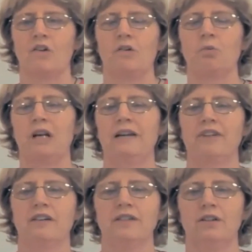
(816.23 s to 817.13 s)
so what I've
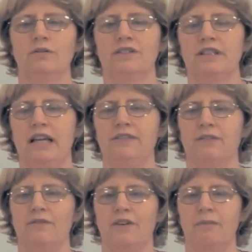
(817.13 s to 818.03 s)
covered over today,
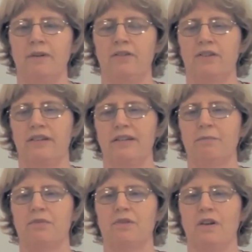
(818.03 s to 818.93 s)
some very basic
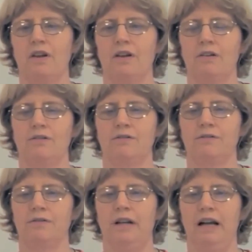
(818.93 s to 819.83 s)
tips of
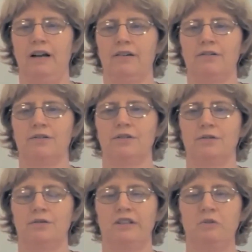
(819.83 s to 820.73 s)
how
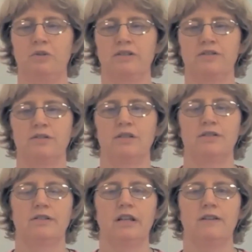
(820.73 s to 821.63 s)
to deal with
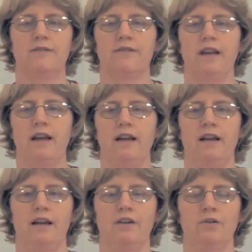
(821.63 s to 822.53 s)
students if
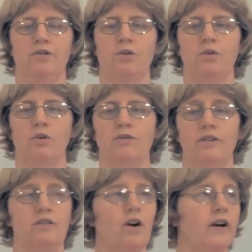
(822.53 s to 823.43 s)
arrows are going over the
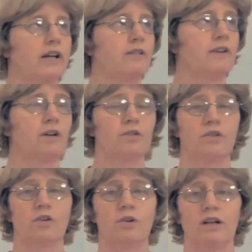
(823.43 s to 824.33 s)
target. If arrows
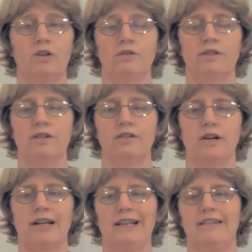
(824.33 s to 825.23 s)
are going over the
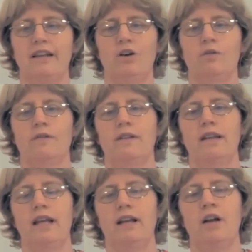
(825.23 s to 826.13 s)
target, say over the
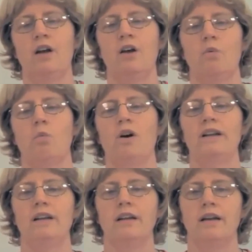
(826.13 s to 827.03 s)
net,
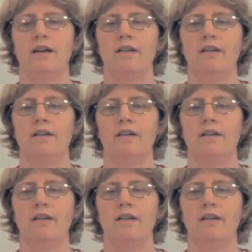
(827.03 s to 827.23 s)
one,